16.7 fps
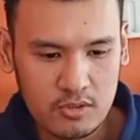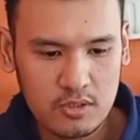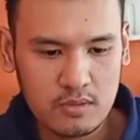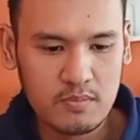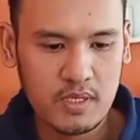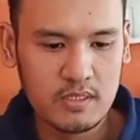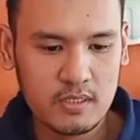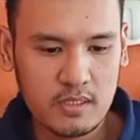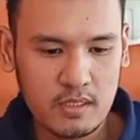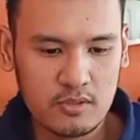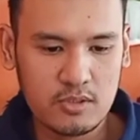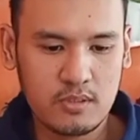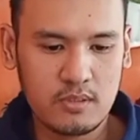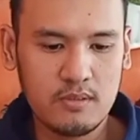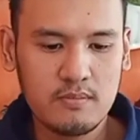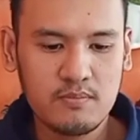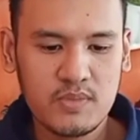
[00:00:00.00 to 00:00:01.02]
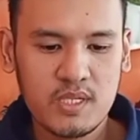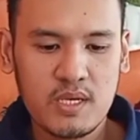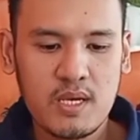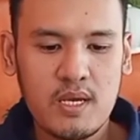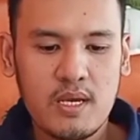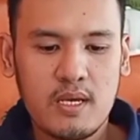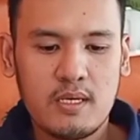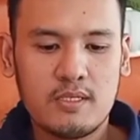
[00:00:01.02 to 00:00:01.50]
by section,
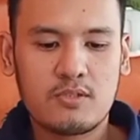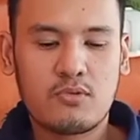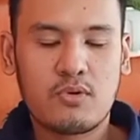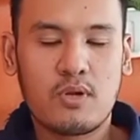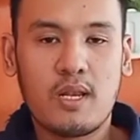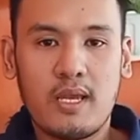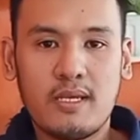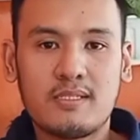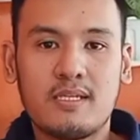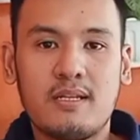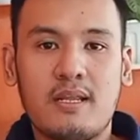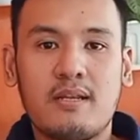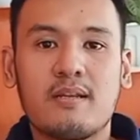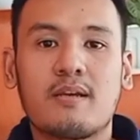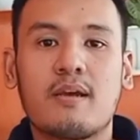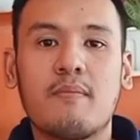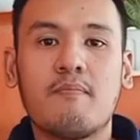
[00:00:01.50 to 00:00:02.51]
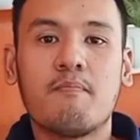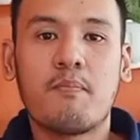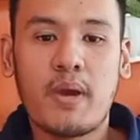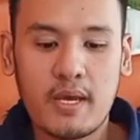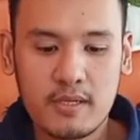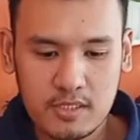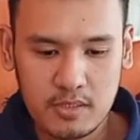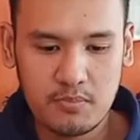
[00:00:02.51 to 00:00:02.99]
is related and
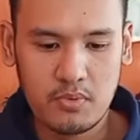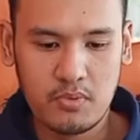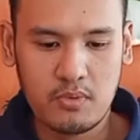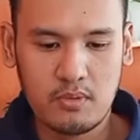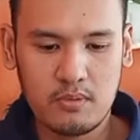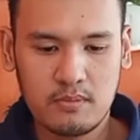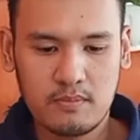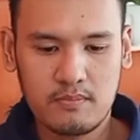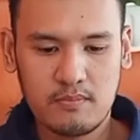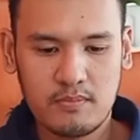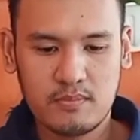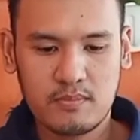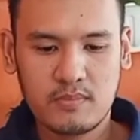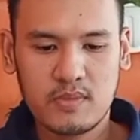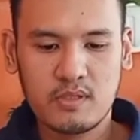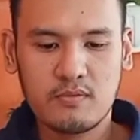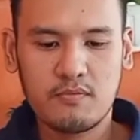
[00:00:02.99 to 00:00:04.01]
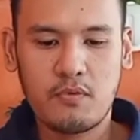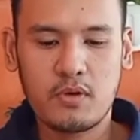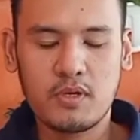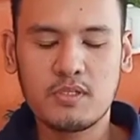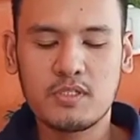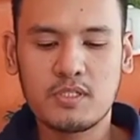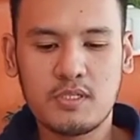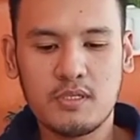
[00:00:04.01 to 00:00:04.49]
compatible. For
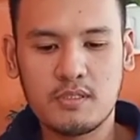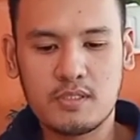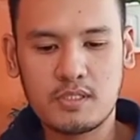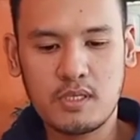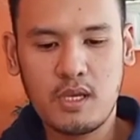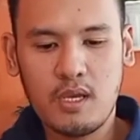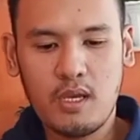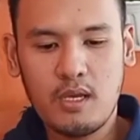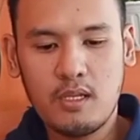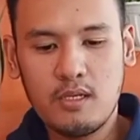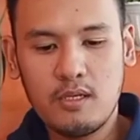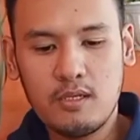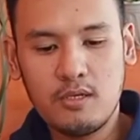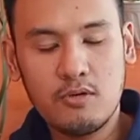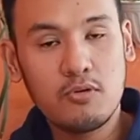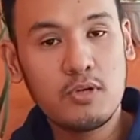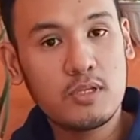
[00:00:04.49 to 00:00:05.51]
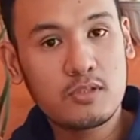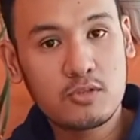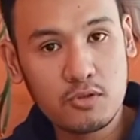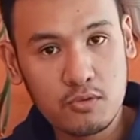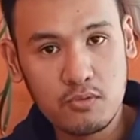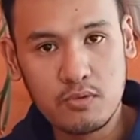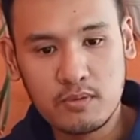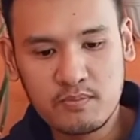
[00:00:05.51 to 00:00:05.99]
instance, in Unit
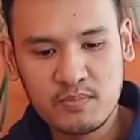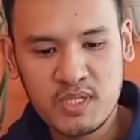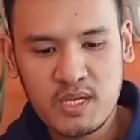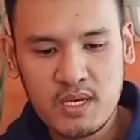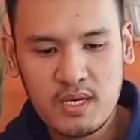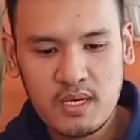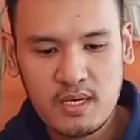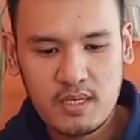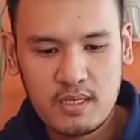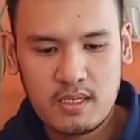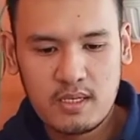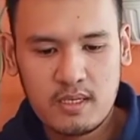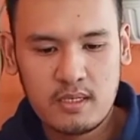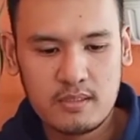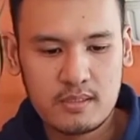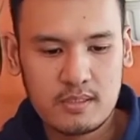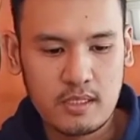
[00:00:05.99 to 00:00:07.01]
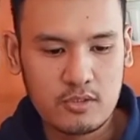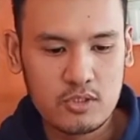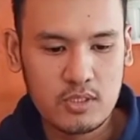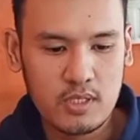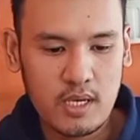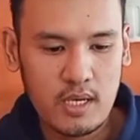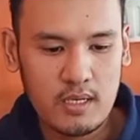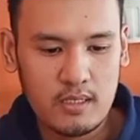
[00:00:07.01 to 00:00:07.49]
2, In section
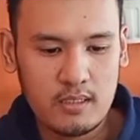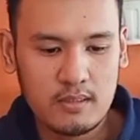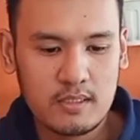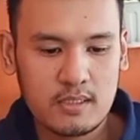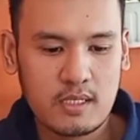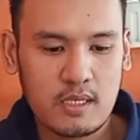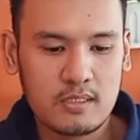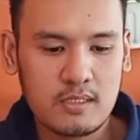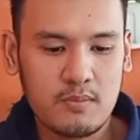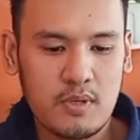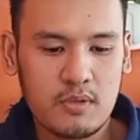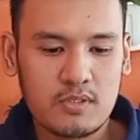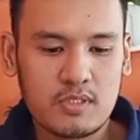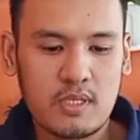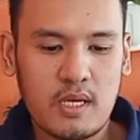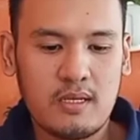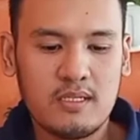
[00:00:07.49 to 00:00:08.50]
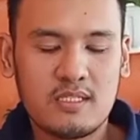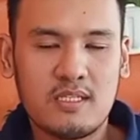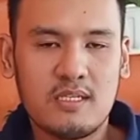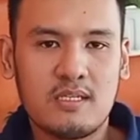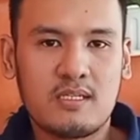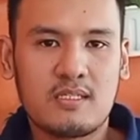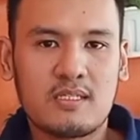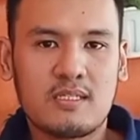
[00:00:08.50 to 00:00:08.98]
A, discuss about
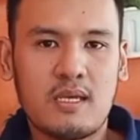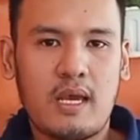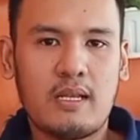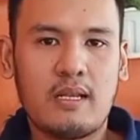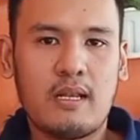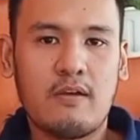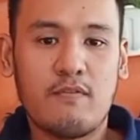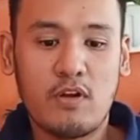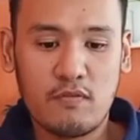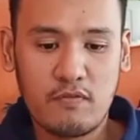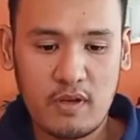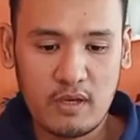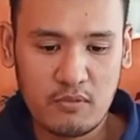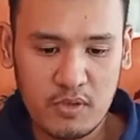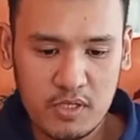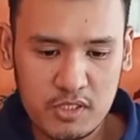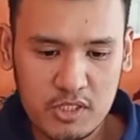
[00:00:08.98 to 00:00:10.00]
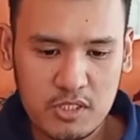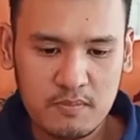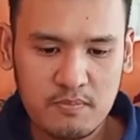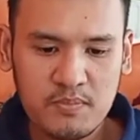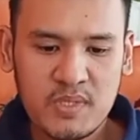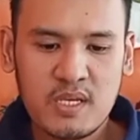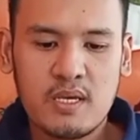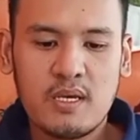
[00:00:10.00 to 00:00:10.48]
stylistics and level of language.
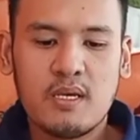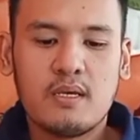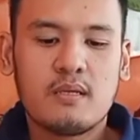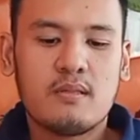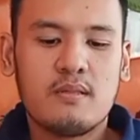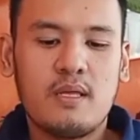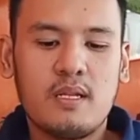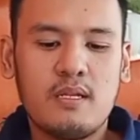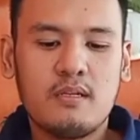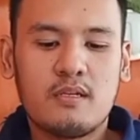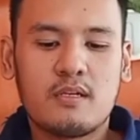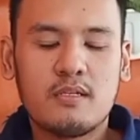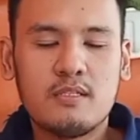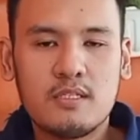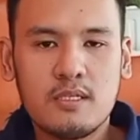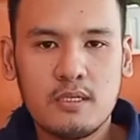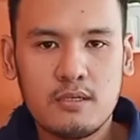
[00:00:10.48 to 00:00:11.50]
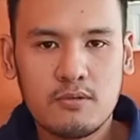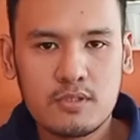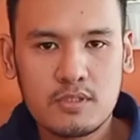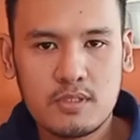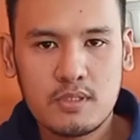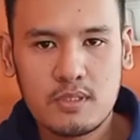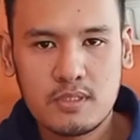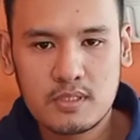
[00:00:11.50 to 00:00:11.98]
Then it continues
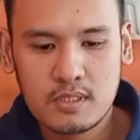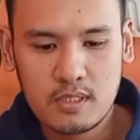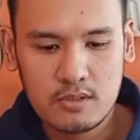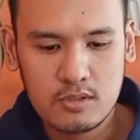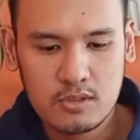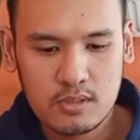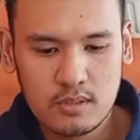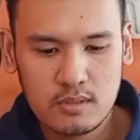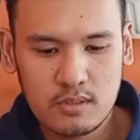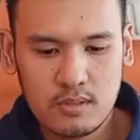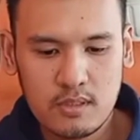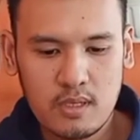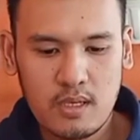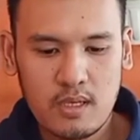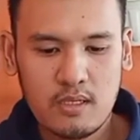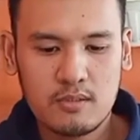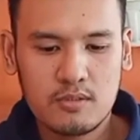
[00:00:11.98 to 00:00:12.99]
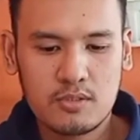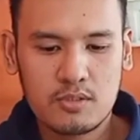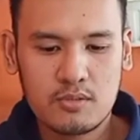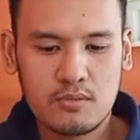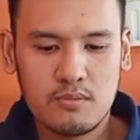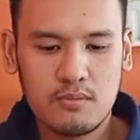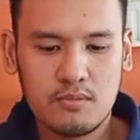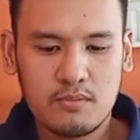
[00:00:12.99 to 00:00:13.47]
the discussion
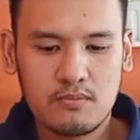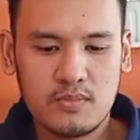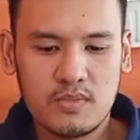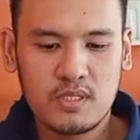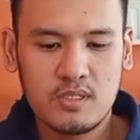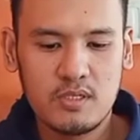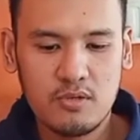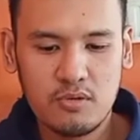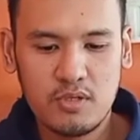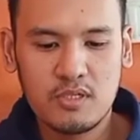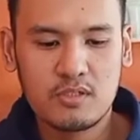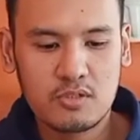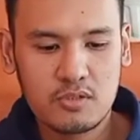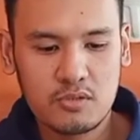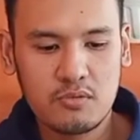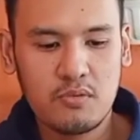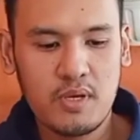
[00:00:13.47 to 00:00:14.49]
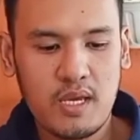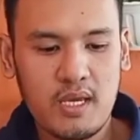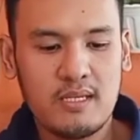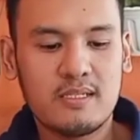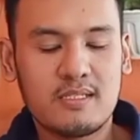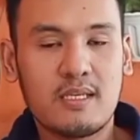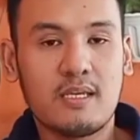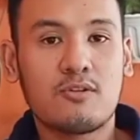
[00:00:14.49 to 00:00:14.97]
into Unit 2 in
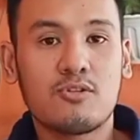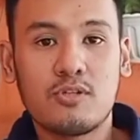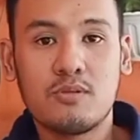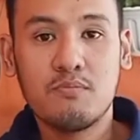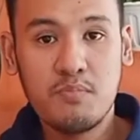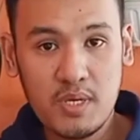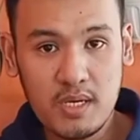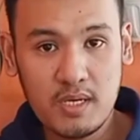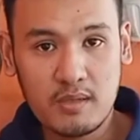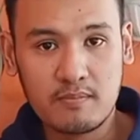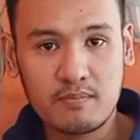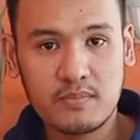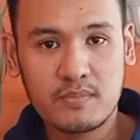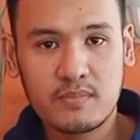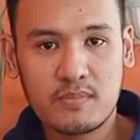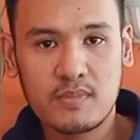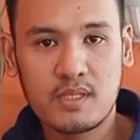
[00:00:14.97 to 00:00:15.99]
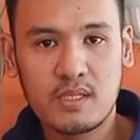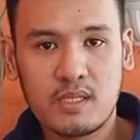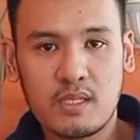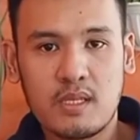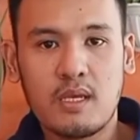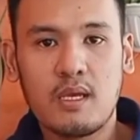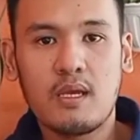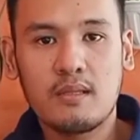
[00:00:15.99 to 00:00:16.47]
section B.
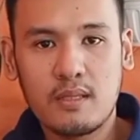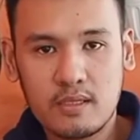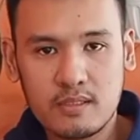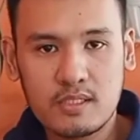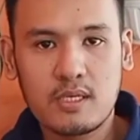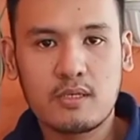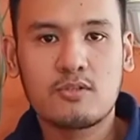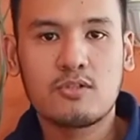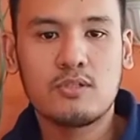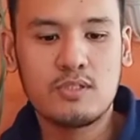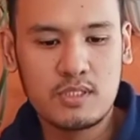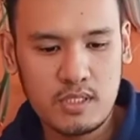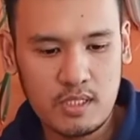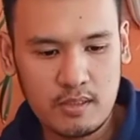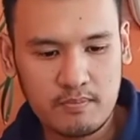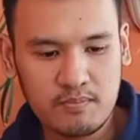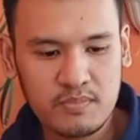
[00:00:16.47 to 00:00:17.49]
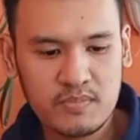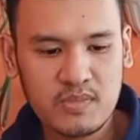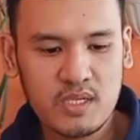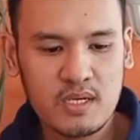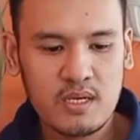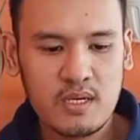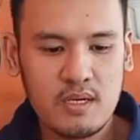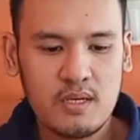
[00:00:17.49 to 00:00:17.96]
And then section C,
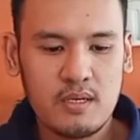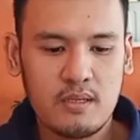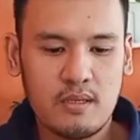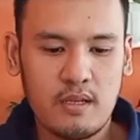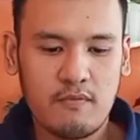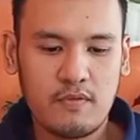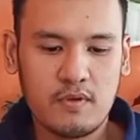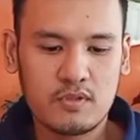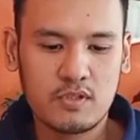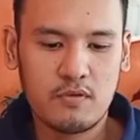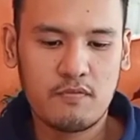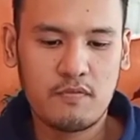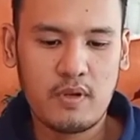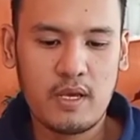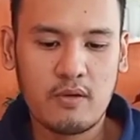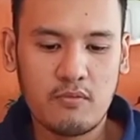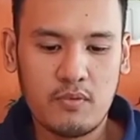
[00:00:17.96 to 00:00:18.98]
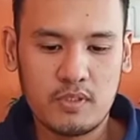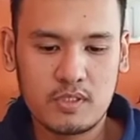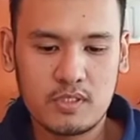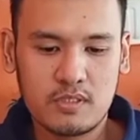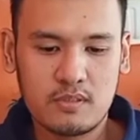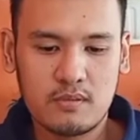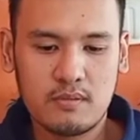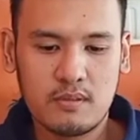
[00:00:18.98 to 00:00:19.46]
levels of language,
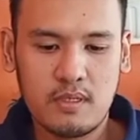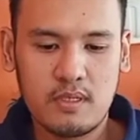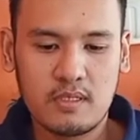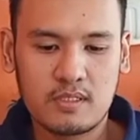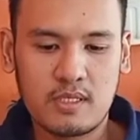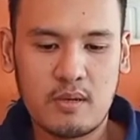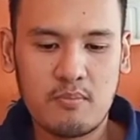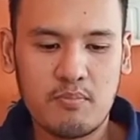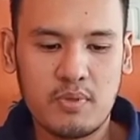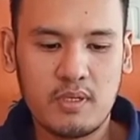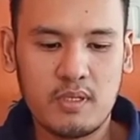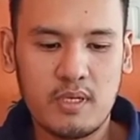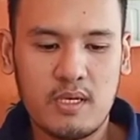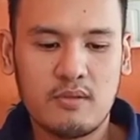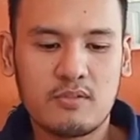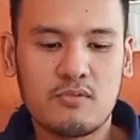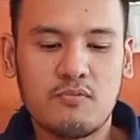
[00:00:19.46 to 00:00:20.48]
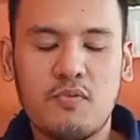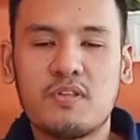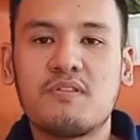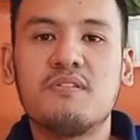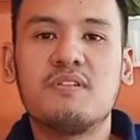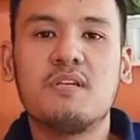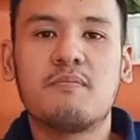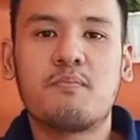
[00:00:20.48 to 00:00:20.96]
an example. It with
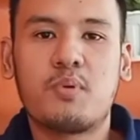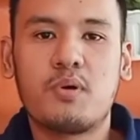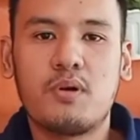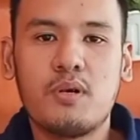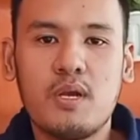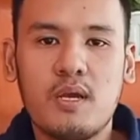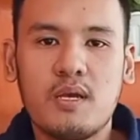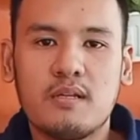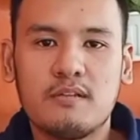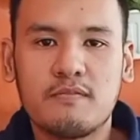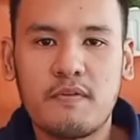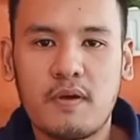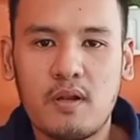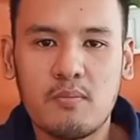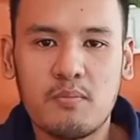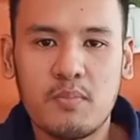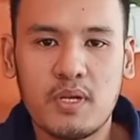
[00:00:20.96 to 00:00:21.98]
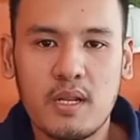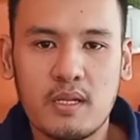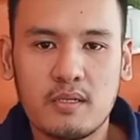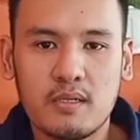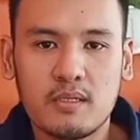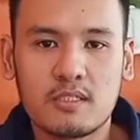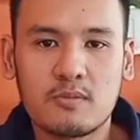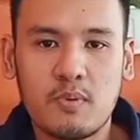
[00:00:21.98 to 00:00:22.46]
deeper development and
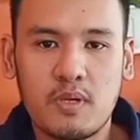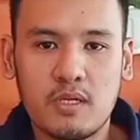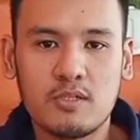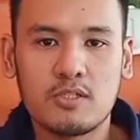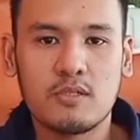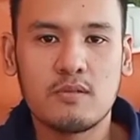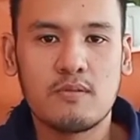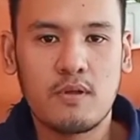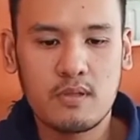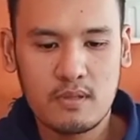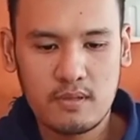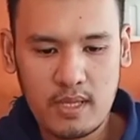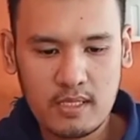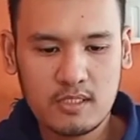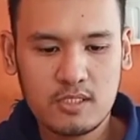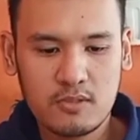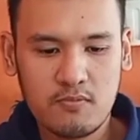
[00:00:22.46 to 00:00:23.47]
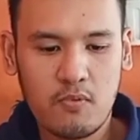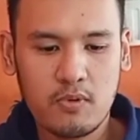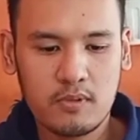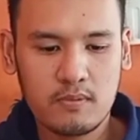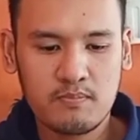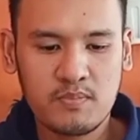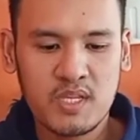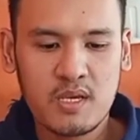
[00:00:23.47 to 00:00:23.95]
explanation. That's
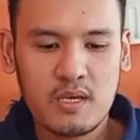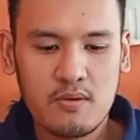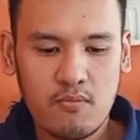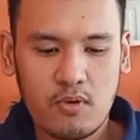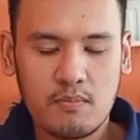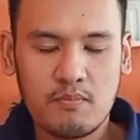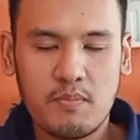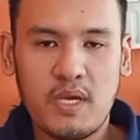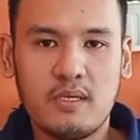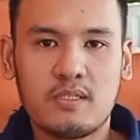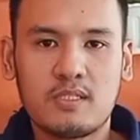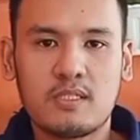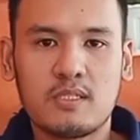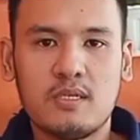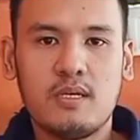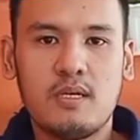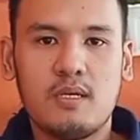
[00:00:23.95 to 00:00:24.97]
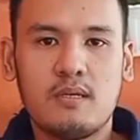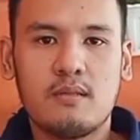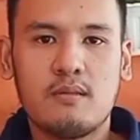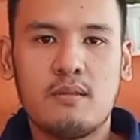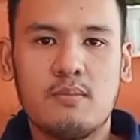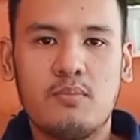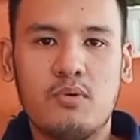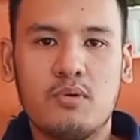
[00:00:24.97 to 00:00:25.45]
what makes
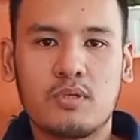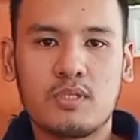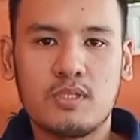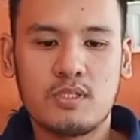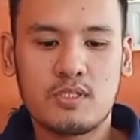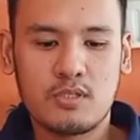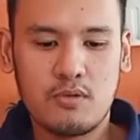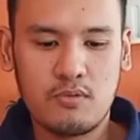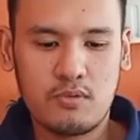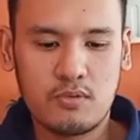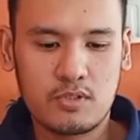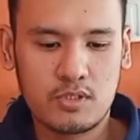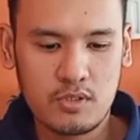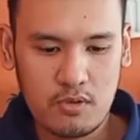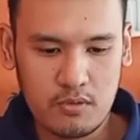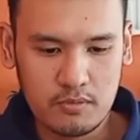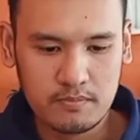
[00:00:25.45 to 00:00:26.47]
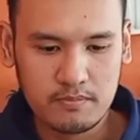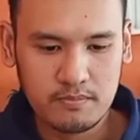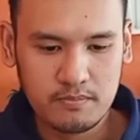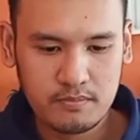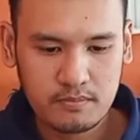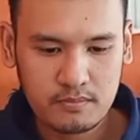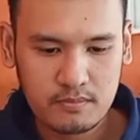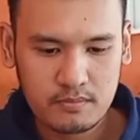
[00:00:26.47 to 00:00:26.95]
the book is so good. So,
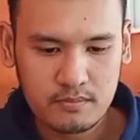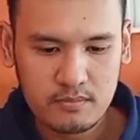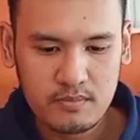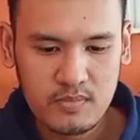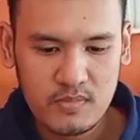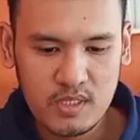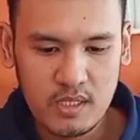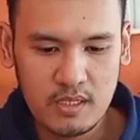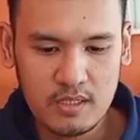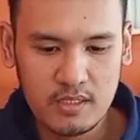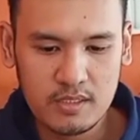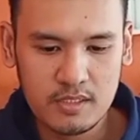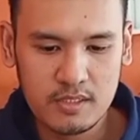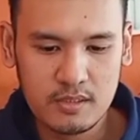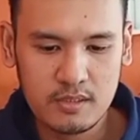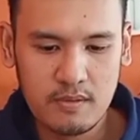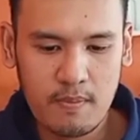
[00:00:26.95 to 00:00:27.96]
it is,